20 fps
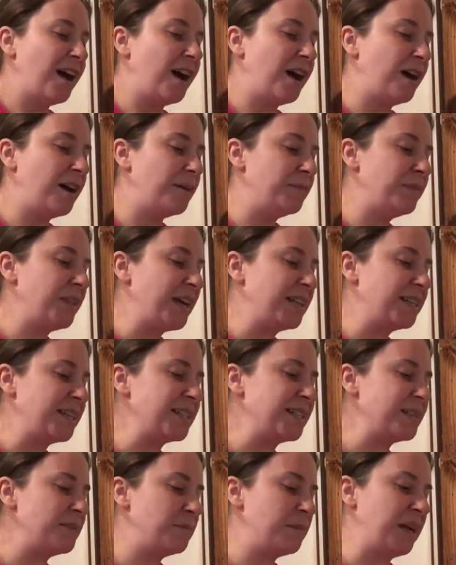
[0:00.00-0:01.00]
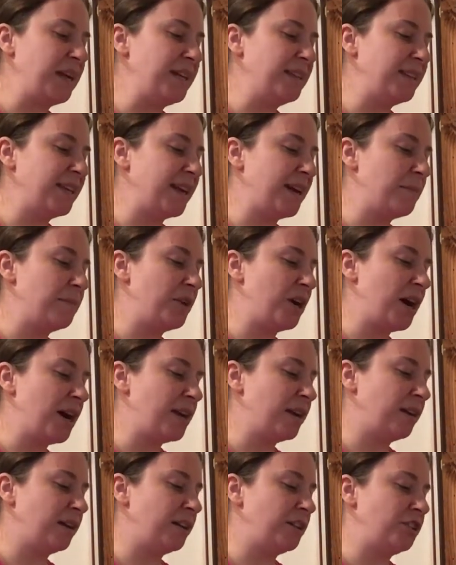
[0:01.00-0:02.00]
that doesn't mean that I'm
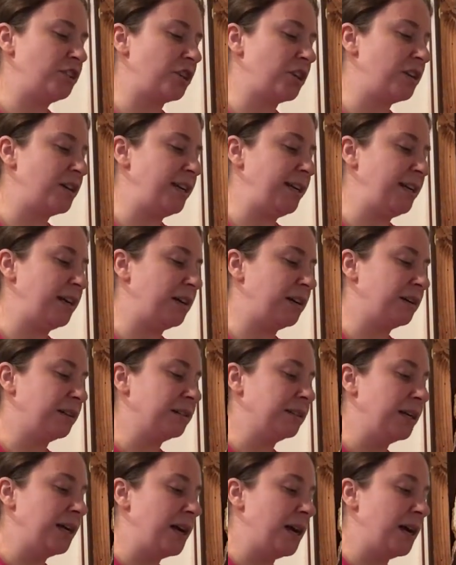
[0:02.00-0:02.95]
not on a journey, y'all.